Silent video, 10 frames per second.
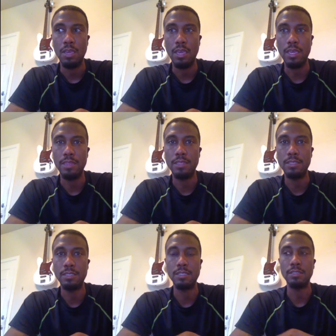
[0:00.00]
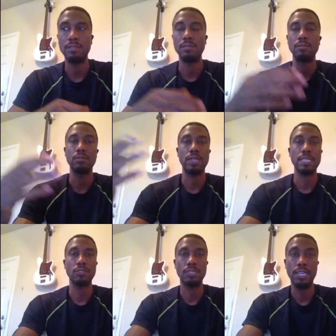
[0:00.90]
in
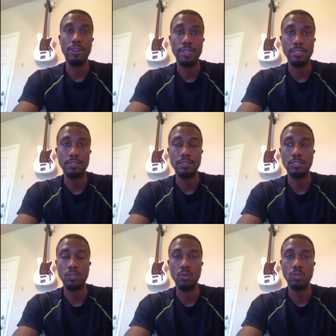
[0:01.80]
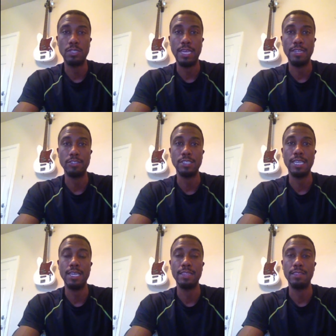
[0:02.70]
esoteric schools. They
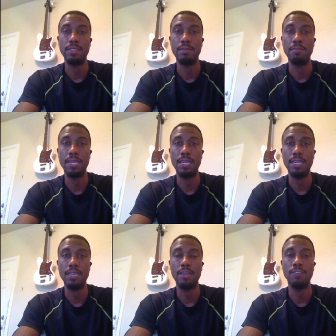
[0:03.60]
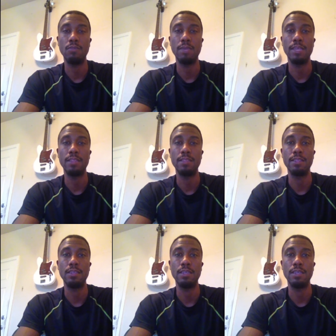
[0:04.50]
understand the meaning of them and
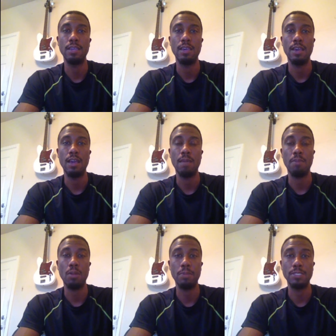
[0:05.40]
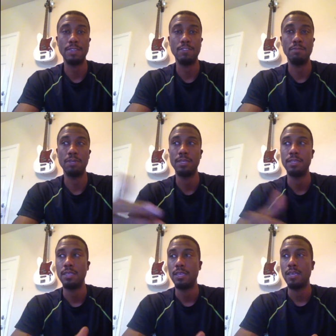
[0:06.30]
the purpose of them, but
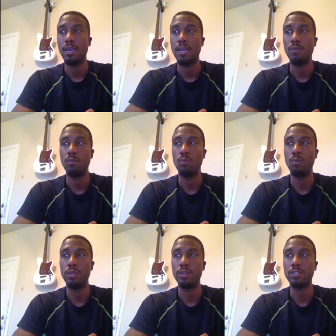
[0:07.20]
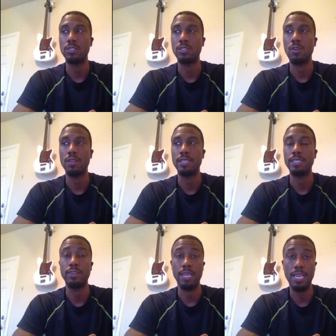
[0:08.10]
we're taught that
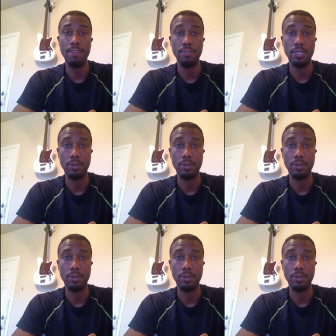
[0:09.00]
they're evil in